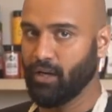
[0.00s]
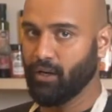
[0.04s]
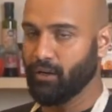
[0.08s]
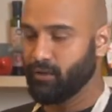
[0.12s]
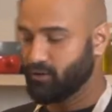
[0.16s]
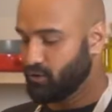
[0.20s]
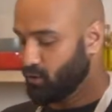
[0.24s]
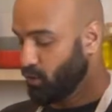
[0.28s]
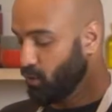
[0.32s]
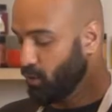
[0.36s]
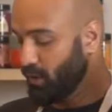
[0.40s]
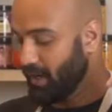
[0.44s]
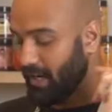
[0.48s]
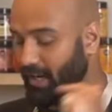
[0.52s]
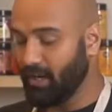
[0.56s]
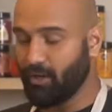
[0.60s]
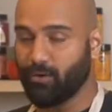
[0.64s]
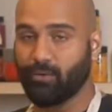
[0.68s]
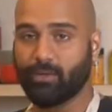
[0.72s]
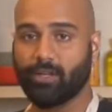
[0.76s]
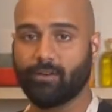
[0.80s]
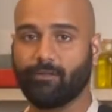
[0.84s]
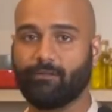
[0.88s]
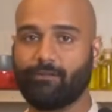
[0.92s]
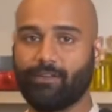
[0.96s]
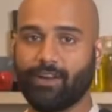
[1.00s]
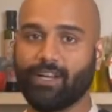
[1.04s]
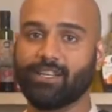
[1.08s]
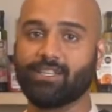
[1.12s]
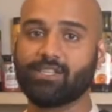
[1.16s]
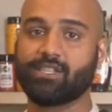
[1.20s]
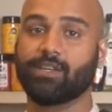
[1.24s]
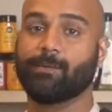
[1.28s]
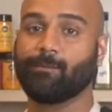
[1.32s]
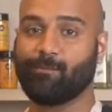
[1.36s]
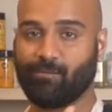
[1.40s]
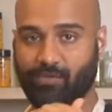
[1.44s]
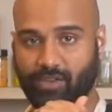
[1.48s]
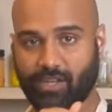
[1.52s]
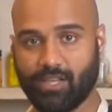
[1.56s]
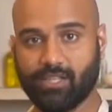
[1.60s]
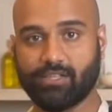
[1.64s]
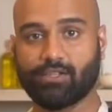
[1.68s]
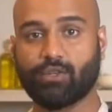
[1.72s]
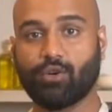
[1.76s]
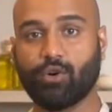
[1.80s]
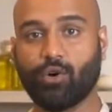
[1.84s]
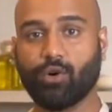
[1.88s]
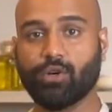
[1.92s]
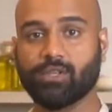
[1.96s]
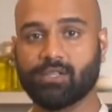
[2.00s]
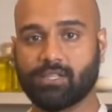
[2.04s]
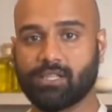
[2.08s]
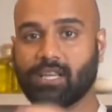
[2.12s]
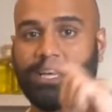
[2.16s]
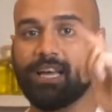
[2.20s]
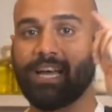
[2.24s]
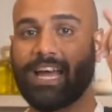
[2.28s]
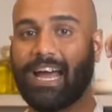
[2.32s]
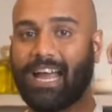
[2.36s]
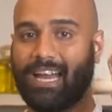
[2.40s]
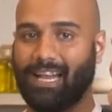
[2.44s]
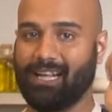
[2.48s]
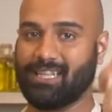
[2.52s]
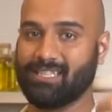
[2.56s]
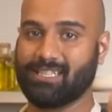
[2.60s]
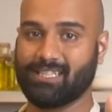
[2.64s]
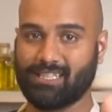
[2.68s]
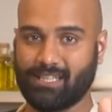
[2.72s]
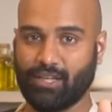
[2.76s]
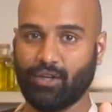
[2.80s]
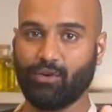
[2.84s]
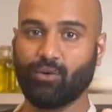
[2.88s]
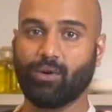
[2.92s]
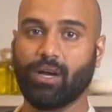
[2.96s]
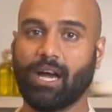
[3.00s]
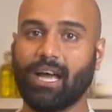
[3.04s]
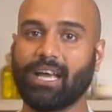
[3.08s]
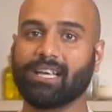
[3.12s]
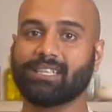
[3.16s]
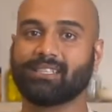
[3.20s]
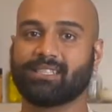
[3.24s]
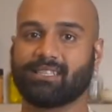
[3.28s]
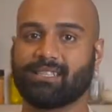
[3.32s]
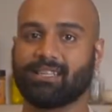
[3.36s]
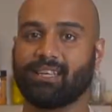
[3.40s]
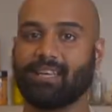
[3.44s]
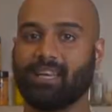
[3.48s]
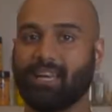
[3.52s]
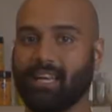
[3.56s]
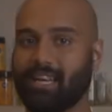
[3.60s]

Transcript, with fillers: So into the fridge, this goes and I'll see you guys